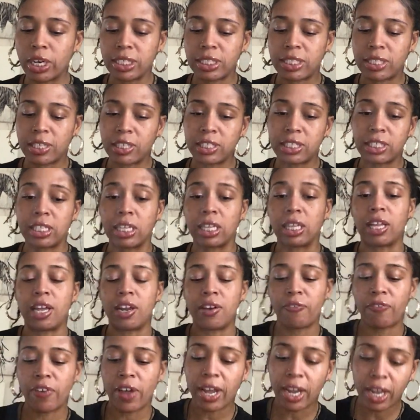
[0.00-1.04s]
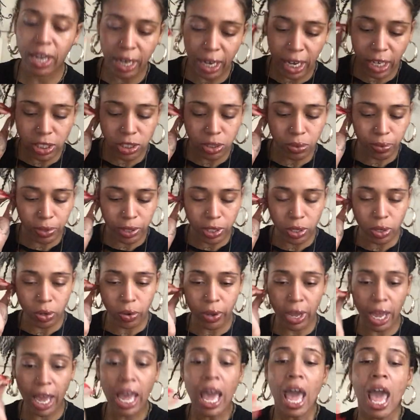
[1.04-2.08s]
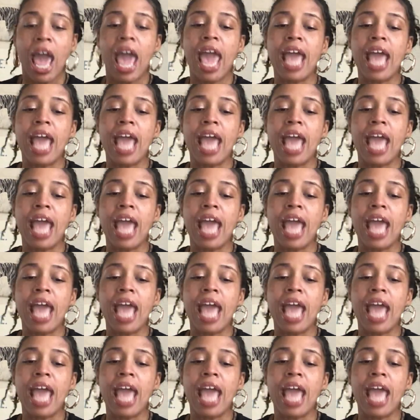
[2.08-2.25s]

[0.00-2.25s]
and solidify a connection with you, okay?